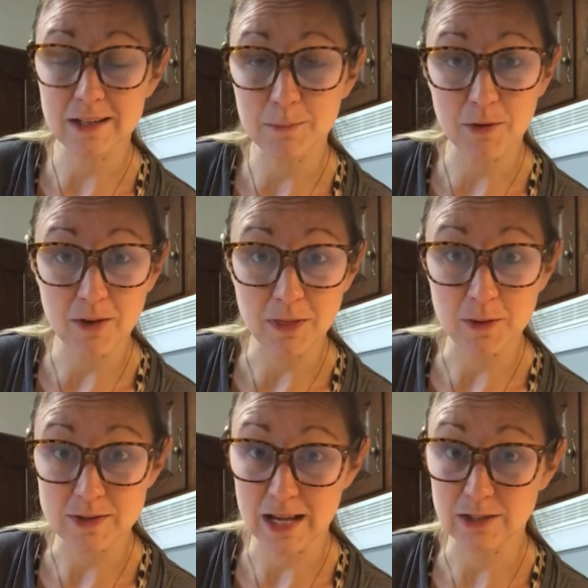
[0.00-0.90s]
going to prevent
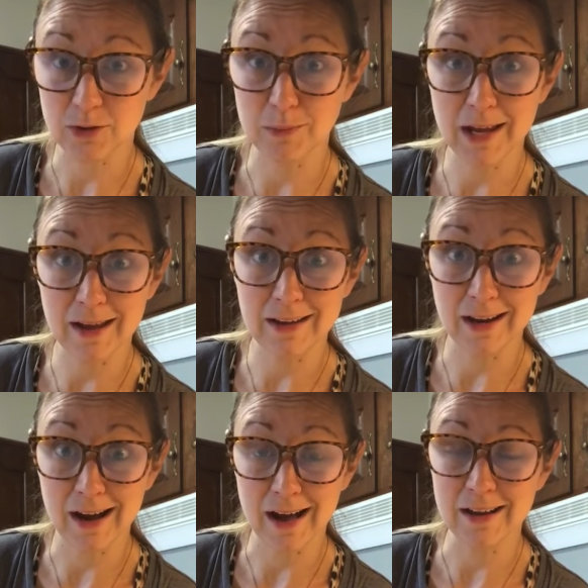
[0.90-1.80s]
those eggs from
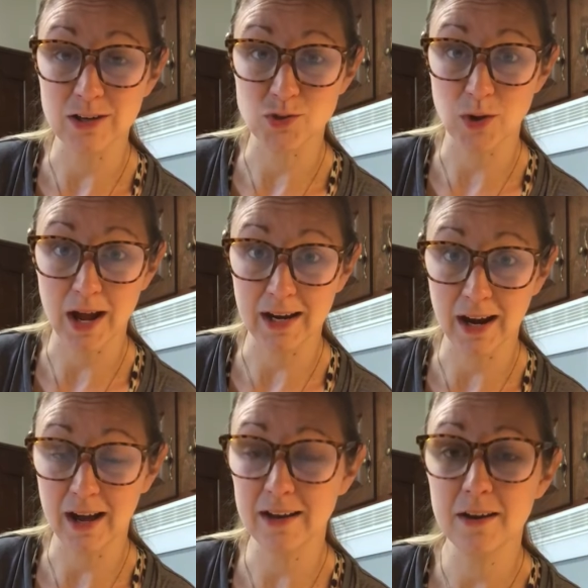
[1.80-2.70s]
caking on and drying
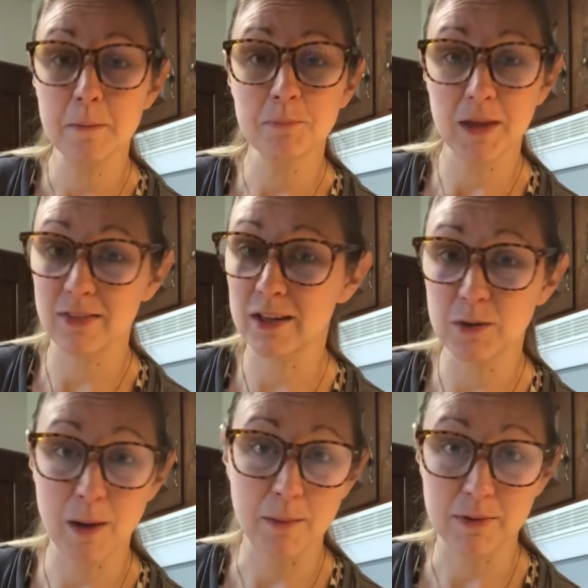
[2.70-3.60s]
on, and then
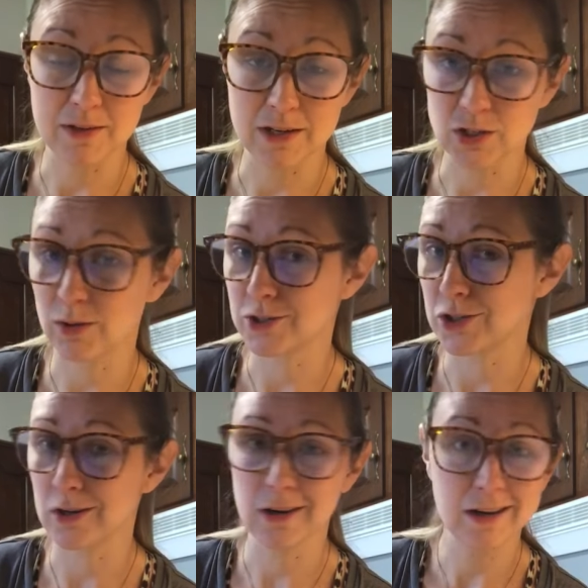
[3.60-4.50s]
you pop it in the
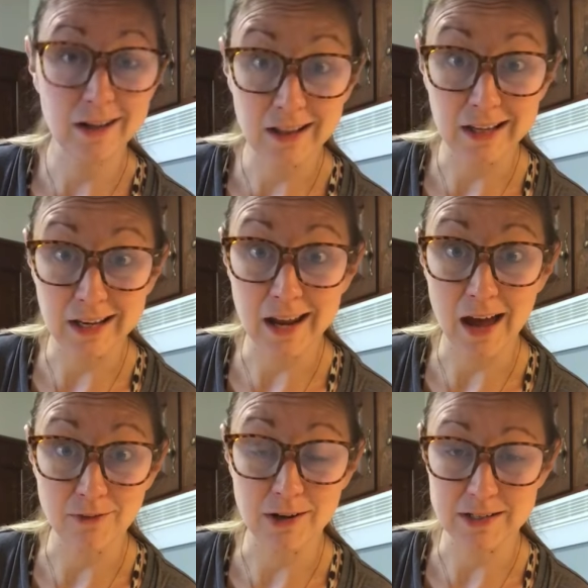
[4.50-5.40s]
dishwasher, clean
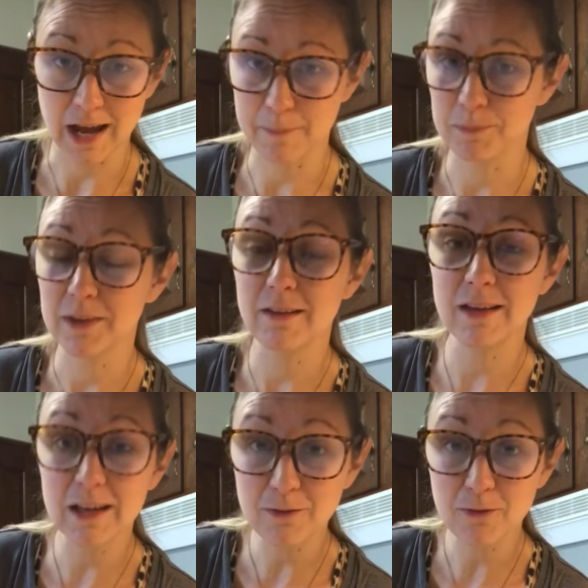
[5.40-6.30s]
every time.
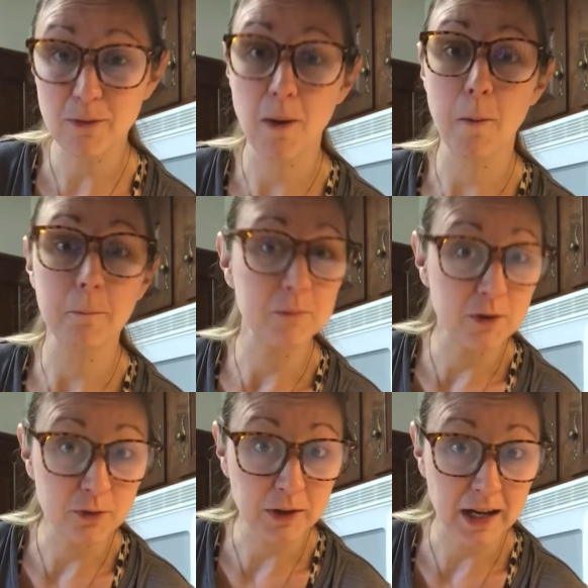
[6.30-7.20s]
If
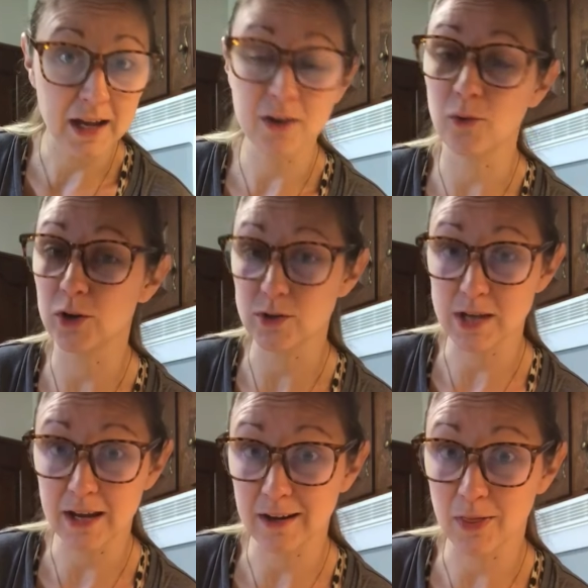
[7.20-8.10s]
you forget or you
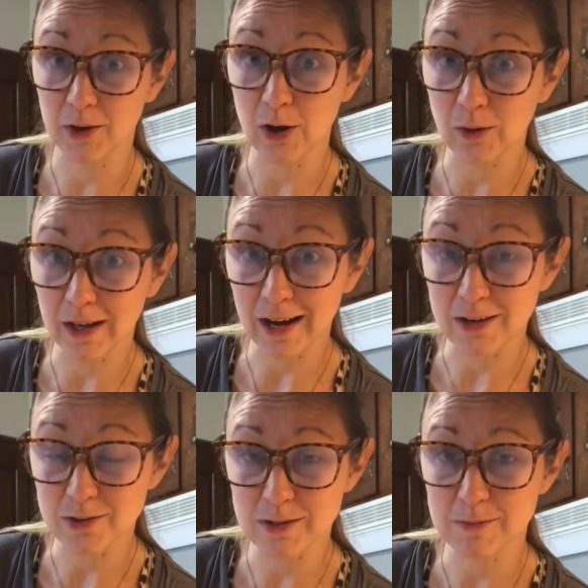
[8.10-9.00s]
take it on the go like I
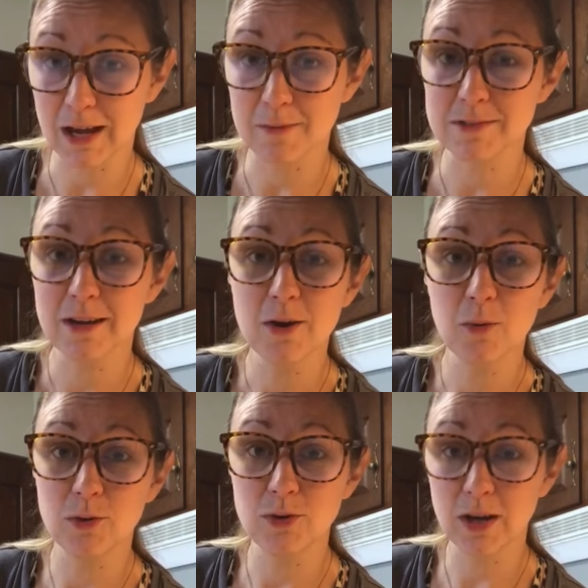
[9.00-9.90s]
do sometimes,
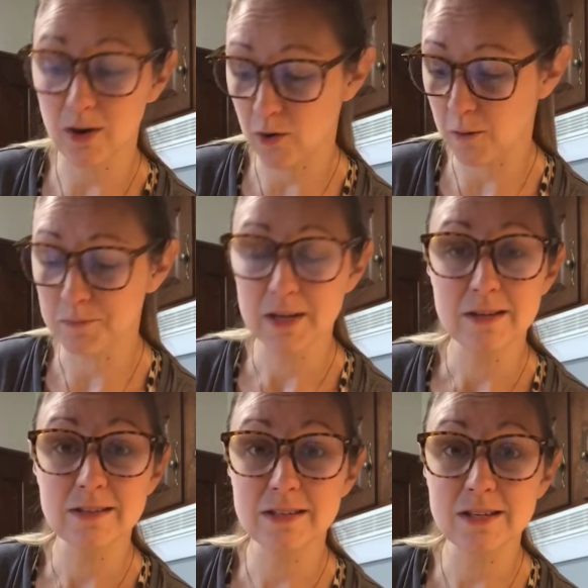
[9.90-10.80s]
when you get home,
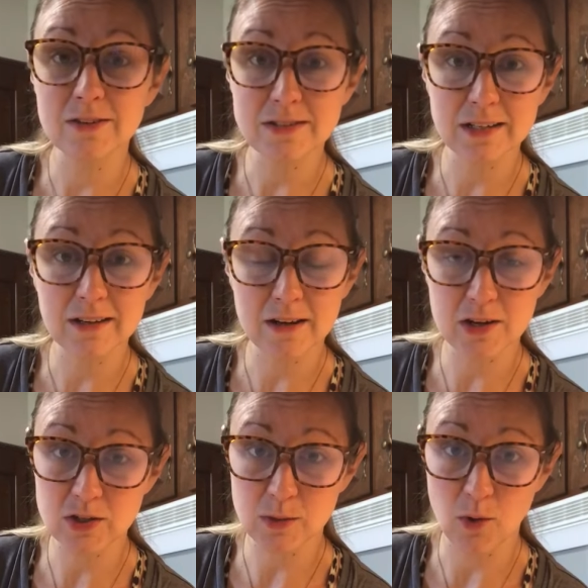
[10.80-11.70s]
still stick it
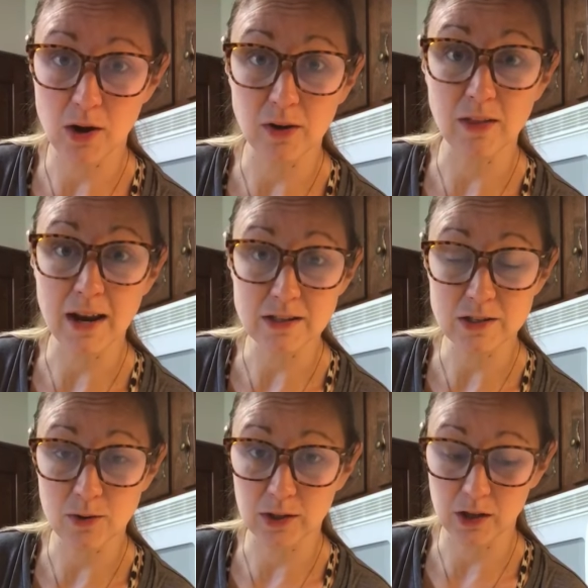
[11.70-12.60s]
under some water, let it
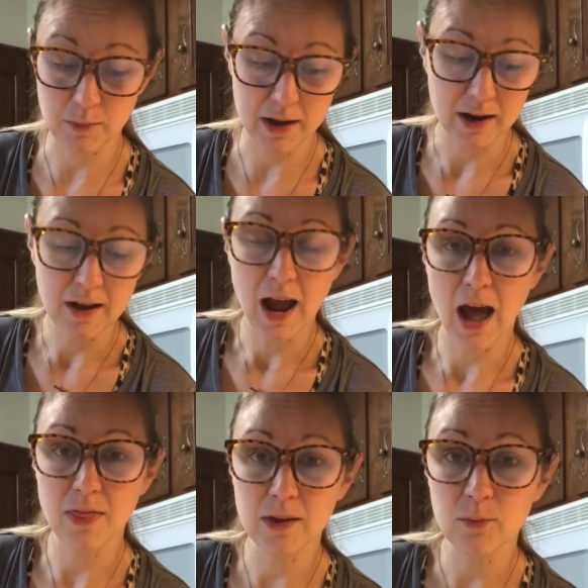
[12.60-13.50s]
soak a little bit,
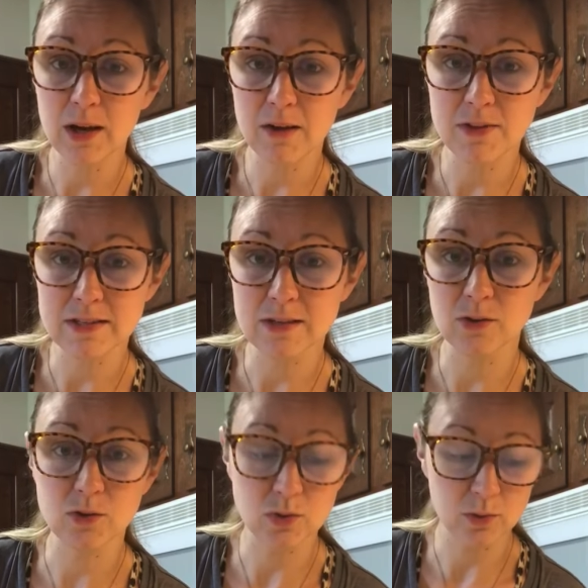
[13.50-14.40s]
and then we have this
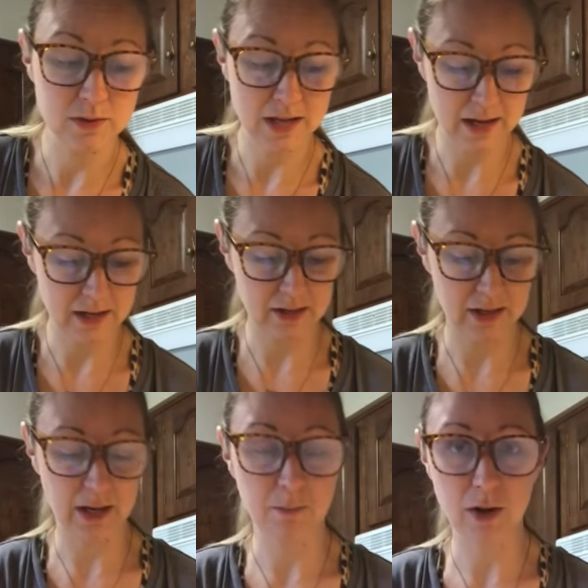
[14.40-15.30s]
little dual-sided
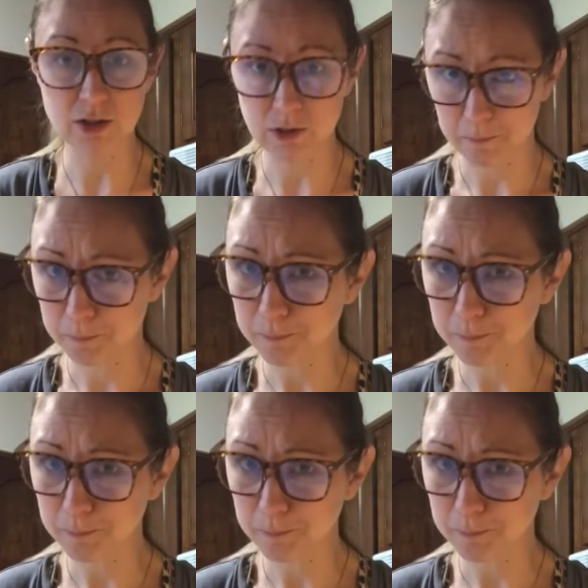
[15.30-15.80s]
cleaning brush.